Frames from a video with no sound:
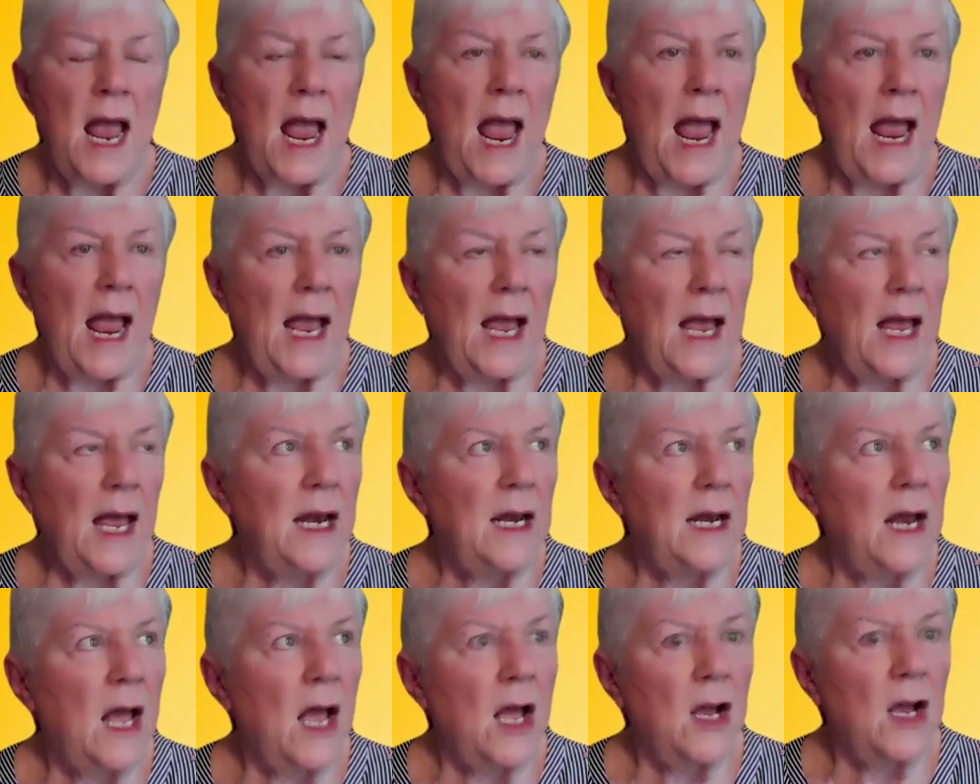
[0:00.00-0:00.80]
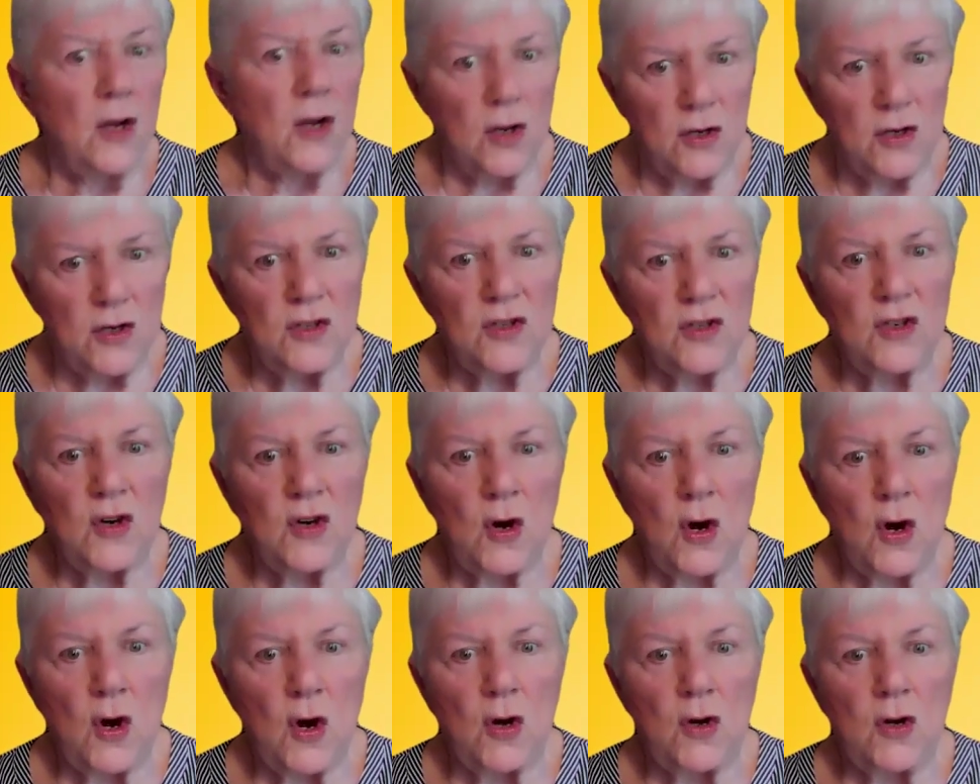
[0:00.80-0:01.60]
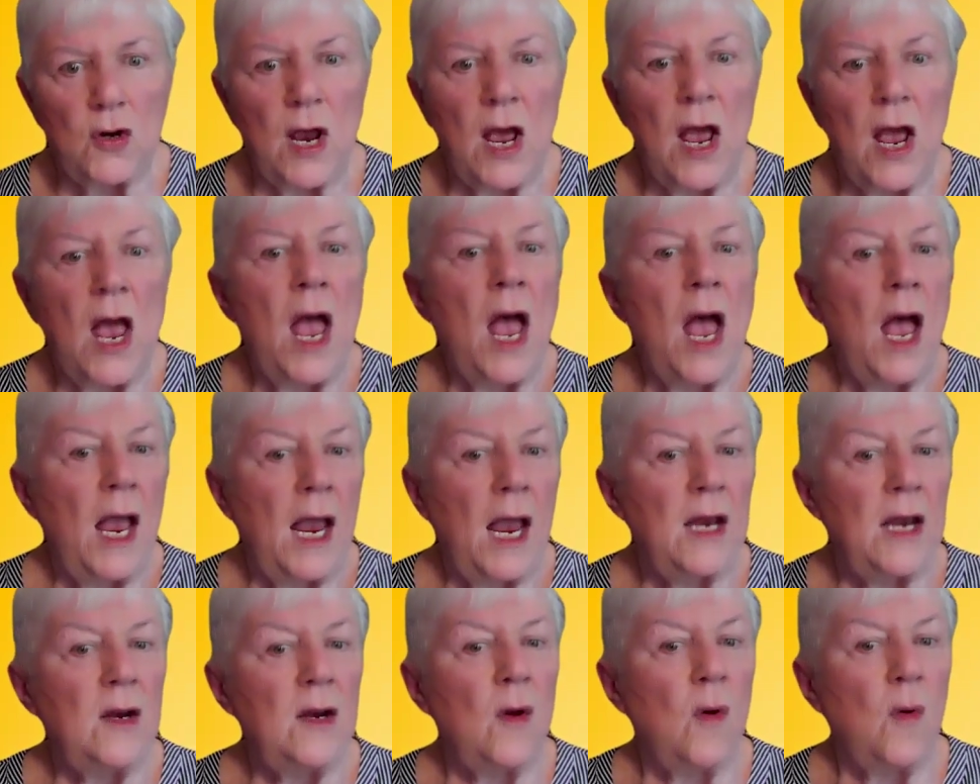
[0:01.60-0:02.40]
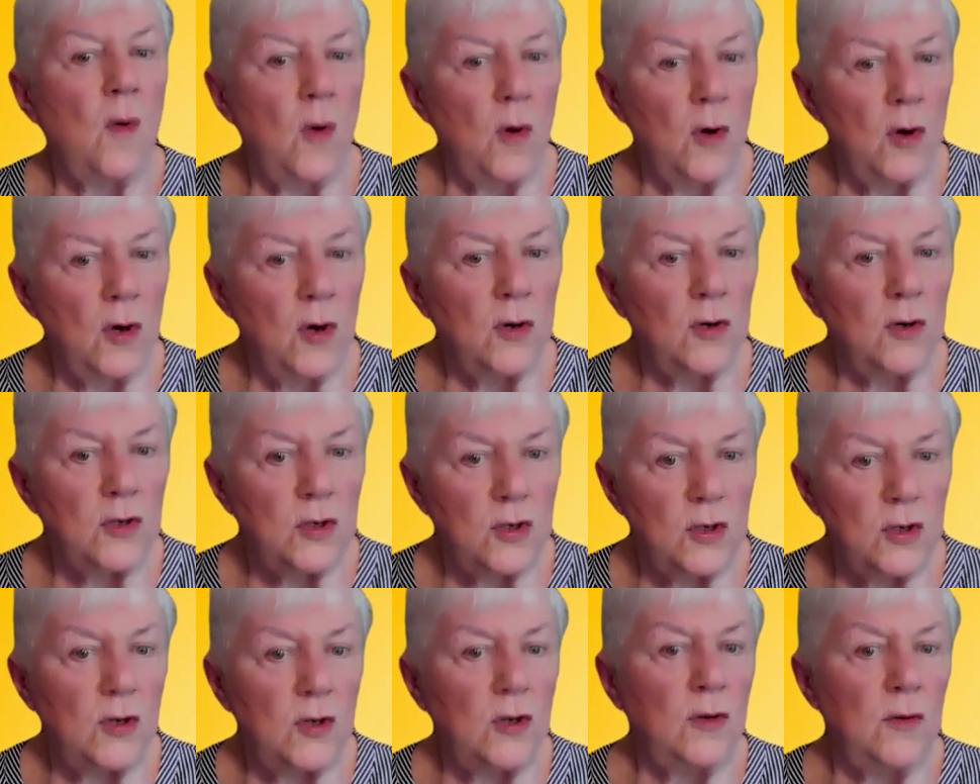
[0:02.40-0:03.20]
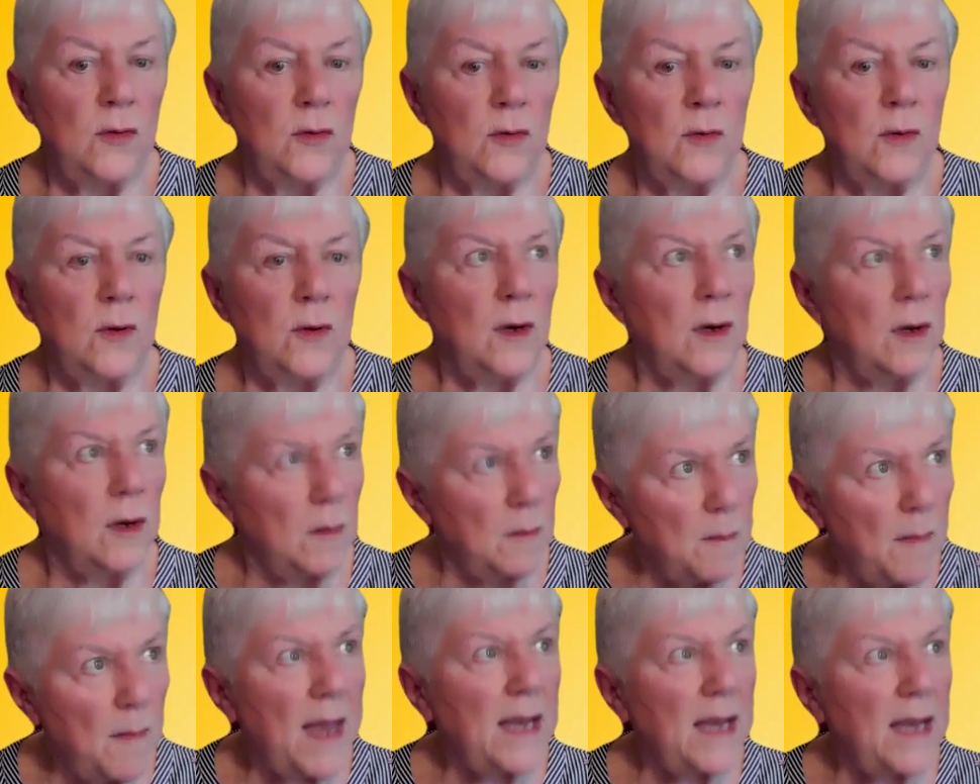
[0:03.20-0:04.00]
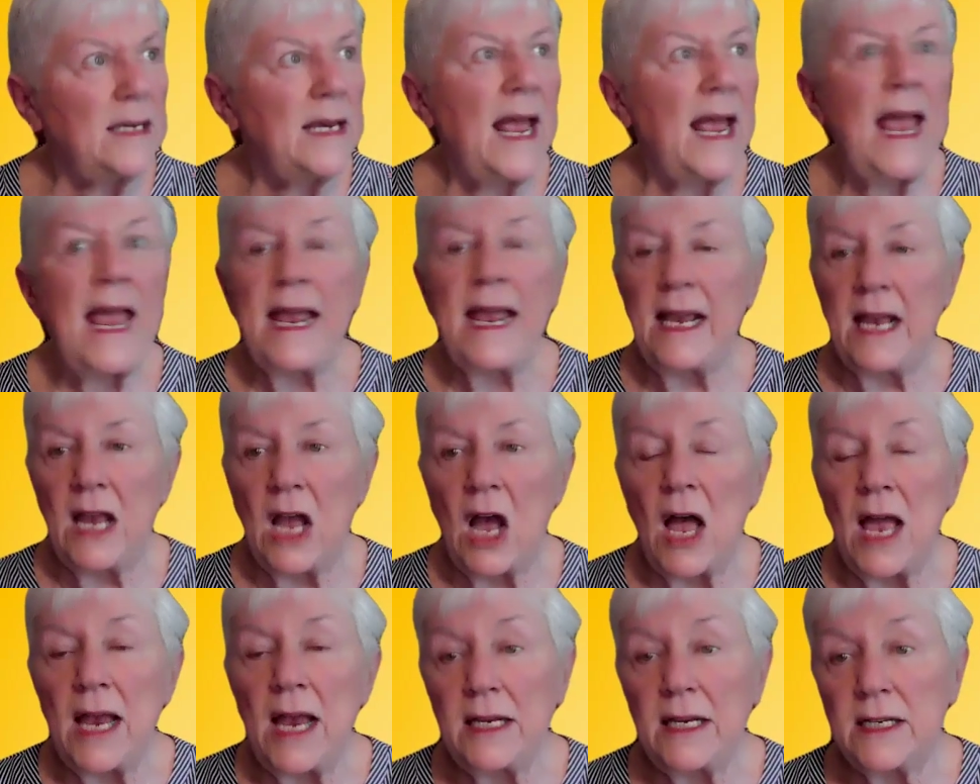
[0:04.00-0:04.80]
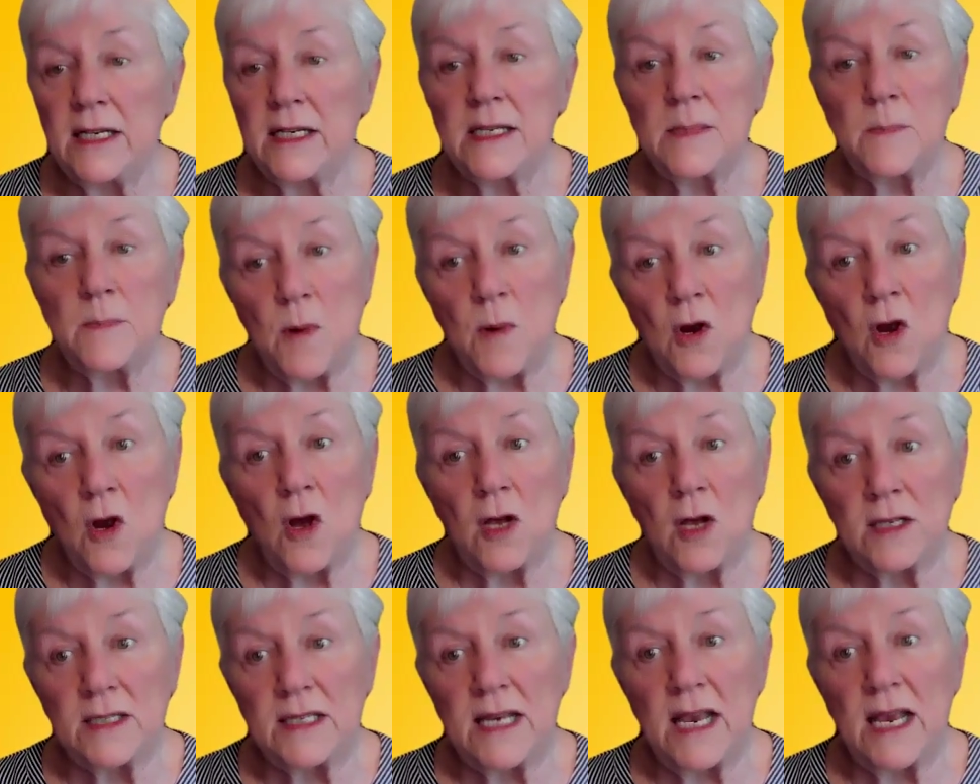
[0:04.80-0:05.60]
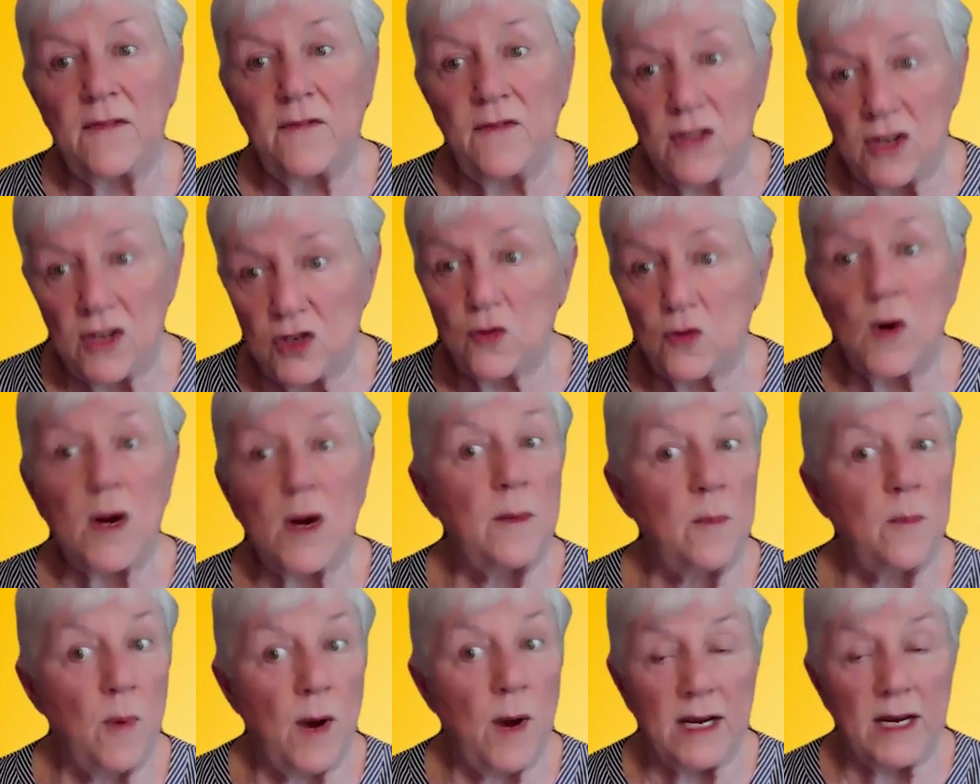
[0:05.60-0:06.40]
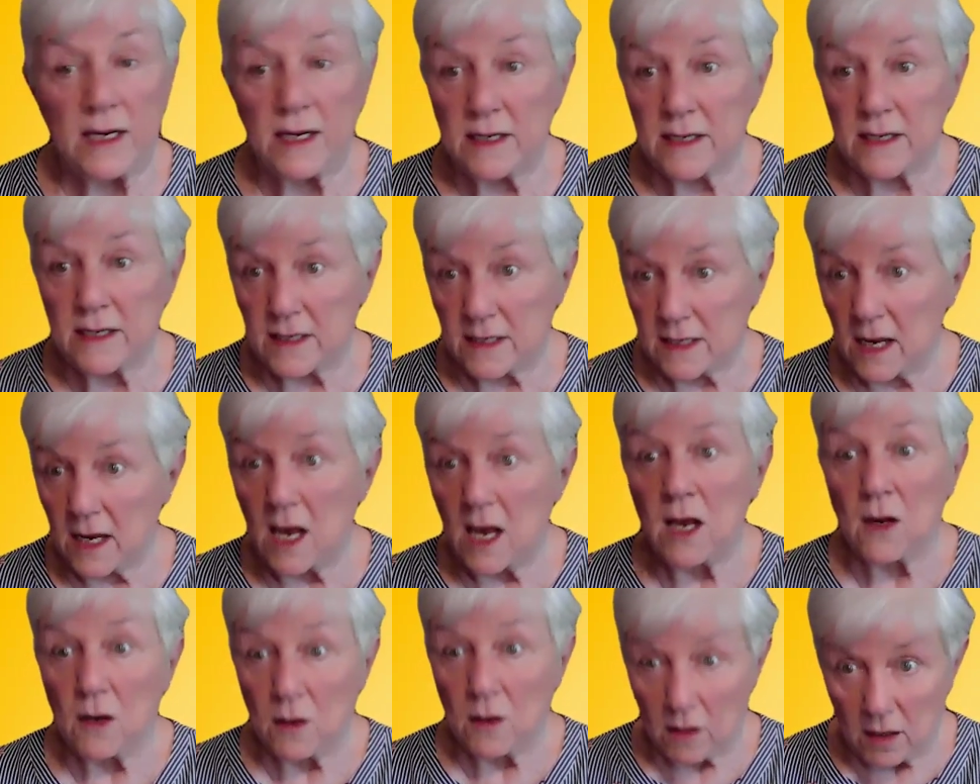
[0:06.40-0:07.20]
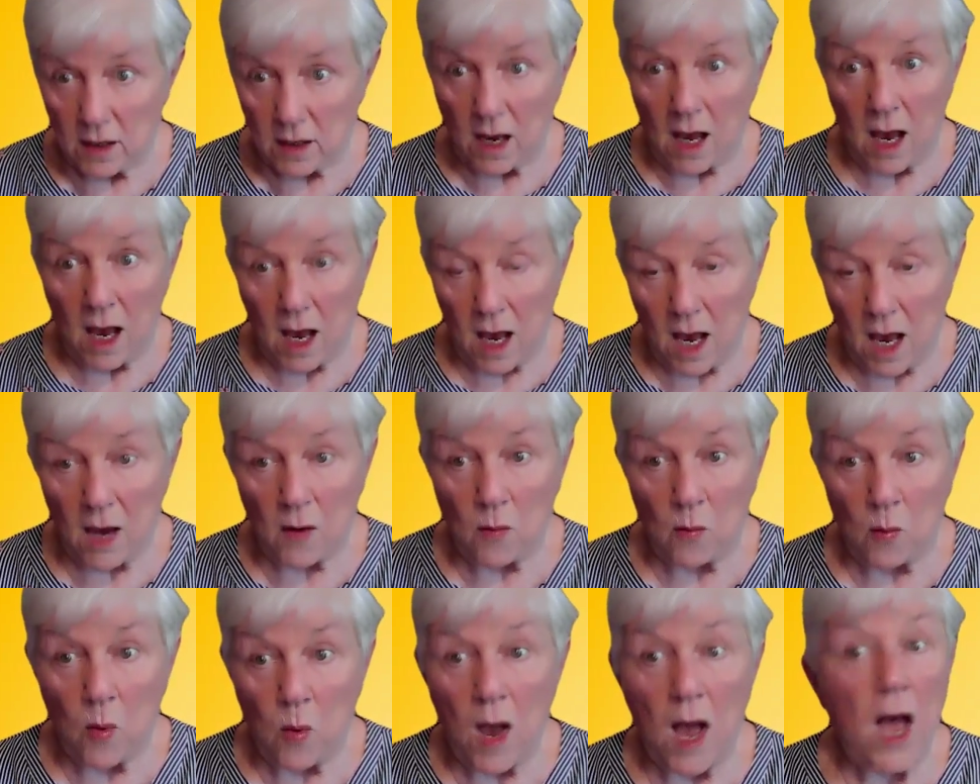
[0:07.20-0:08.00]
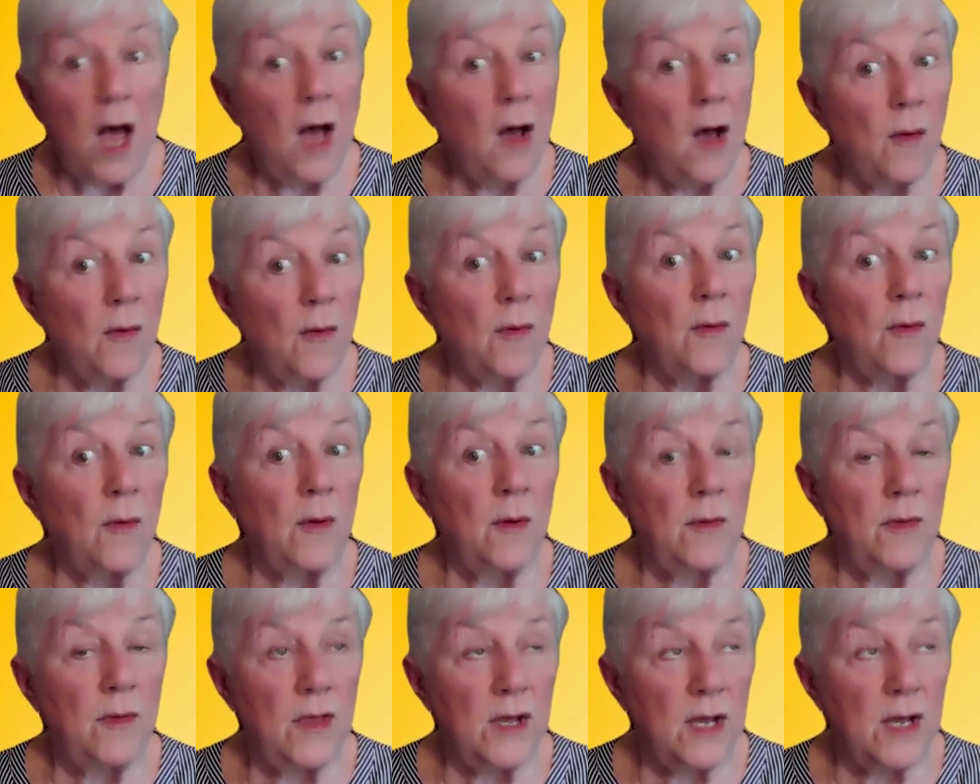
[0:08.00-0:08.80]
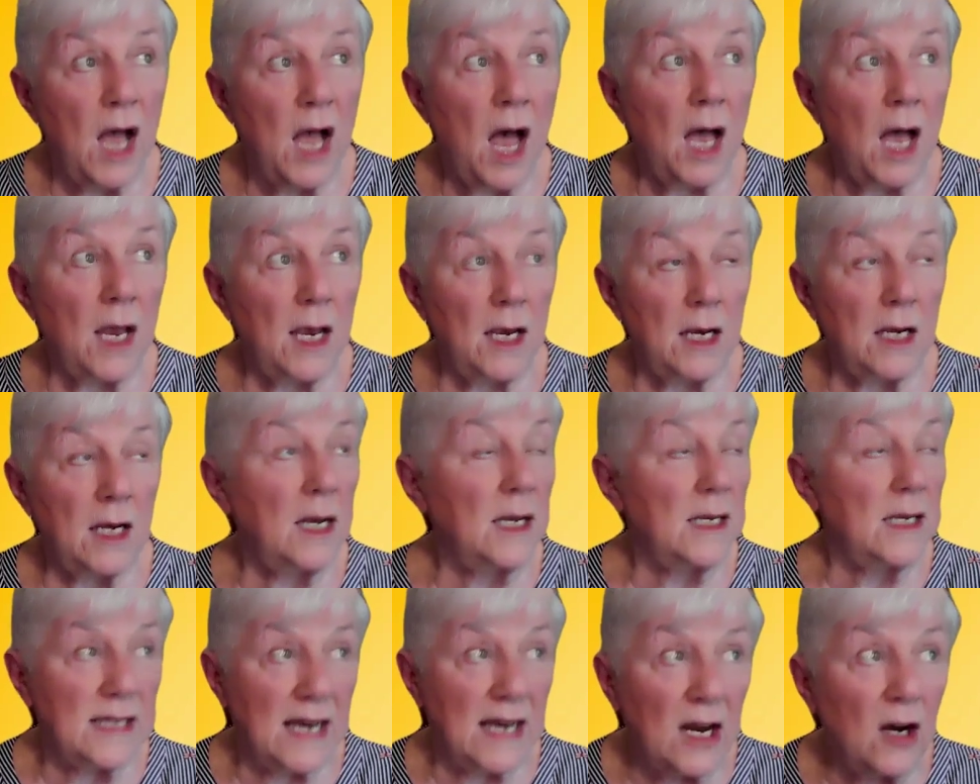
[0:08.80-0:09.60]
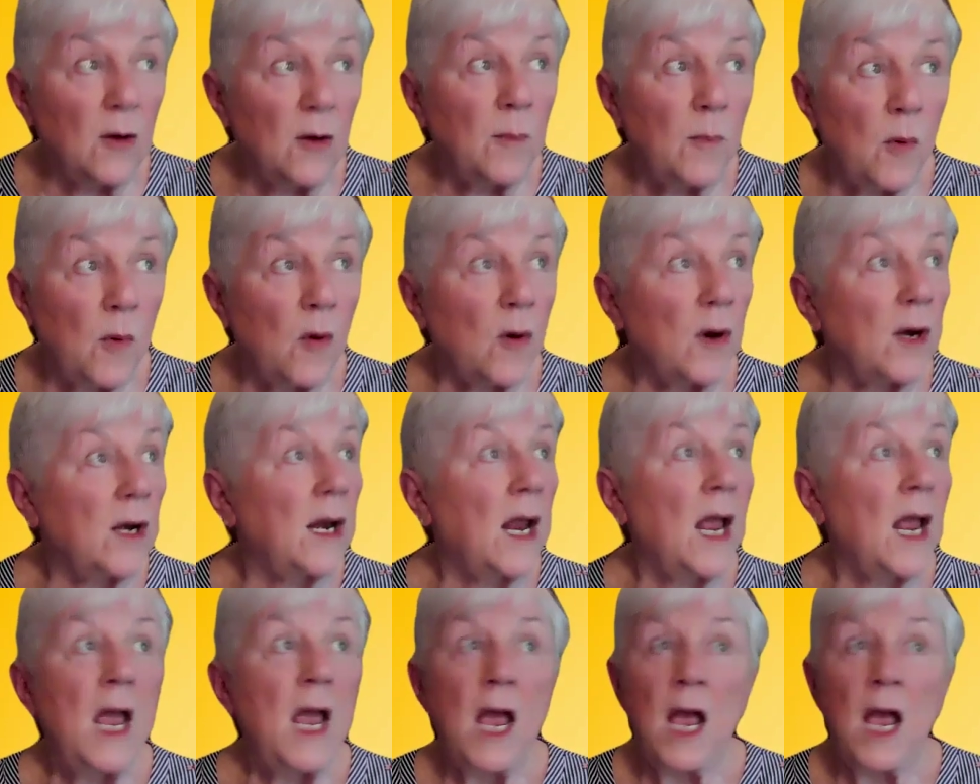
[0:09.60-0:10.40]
and concerned in order to maintain guidance, because if the string breaks while the kite is airborne,